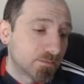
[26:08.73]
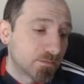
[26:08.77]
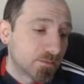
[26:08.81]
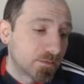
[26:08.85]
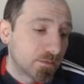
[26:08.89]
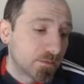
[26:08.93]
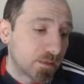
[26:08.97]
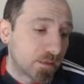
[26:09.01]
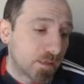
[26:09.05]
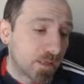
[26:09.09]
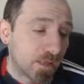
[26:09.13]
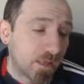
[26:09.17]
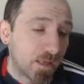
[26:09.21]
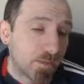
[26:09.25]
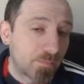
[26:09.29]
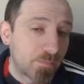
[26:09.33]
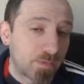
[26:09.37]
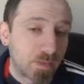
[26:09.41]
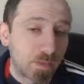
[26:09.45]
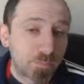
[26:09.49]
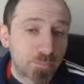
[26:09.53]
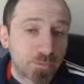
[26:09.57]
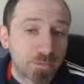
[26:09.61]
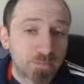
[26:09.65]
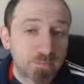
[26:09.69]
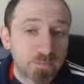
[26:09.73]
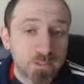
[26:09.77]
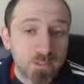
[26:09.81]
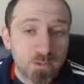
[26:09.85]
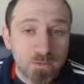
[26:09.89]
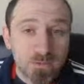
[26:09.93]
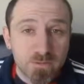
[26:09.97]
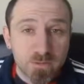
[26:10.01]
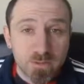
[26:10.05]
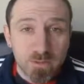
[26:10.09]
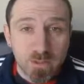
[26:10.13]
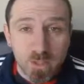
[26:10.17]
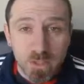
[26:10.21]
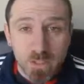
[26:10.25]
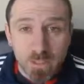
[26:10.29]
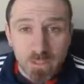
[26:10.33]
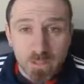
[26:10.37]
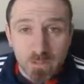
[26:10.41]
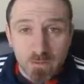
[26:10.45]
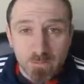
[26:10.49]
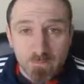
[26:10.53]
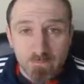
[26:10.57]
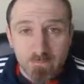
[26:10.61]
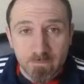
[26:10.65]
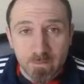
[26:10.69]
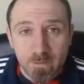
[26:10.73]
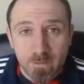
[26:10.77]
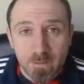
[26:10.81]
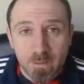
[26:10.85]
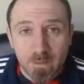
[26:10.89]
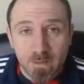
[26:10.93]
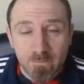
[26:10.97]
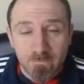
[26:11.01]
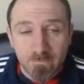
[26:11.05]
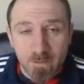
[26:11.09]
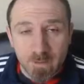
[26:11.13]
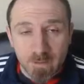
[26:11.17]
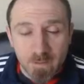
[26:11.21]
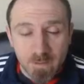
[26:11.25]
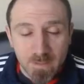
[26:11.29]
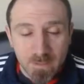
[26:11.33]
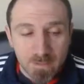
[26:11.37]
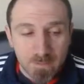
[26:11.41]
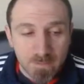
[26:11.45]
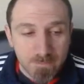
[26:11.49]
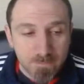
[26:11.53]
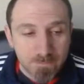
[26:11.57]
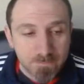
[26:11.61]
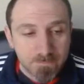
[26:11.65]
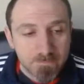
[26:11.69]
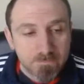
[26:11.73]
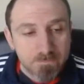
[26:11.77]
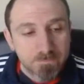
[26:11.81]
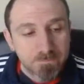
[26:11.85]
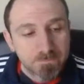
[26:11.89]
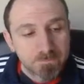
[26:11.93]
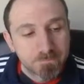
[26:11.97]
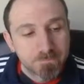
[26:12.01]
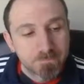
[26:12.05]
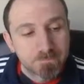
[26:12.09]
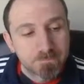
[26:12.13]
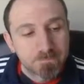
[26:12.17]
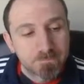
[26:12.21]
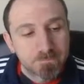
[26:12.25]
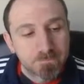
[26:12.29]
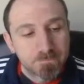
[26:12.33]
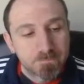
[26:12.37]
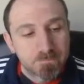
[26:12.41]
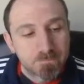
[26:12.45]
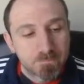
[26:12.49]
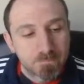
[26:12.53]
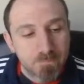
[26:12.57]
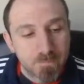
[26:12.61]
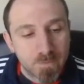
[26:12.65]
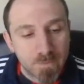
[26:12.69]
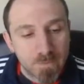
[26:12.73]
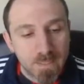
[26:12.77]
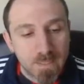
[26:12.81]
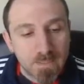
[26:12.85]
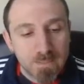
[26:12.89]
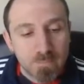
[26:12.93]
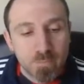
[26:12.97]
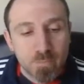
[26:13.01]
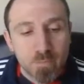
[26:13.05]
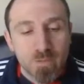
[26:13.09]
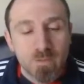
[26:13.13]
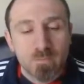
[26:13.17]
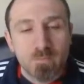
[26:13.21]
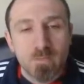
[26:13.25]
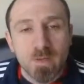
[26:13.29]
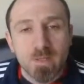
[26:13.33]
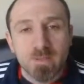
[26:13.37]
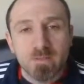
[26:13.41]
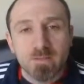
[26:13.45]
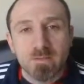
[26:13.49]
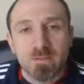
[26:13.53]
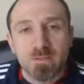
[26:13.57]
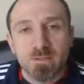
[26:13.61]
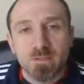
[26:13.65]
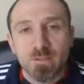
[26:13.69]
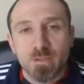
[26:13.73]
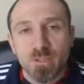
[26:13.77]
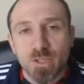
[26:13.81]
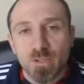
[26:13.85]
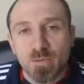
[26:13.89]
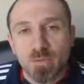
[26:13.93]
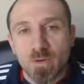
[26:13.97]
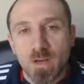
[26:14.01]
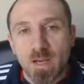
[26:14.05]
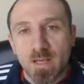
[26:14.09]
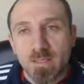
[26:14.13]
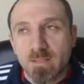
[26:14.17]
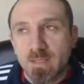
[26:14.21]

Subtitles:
and I'll probably use it earlier if I need it. But that's pretty much the general idea.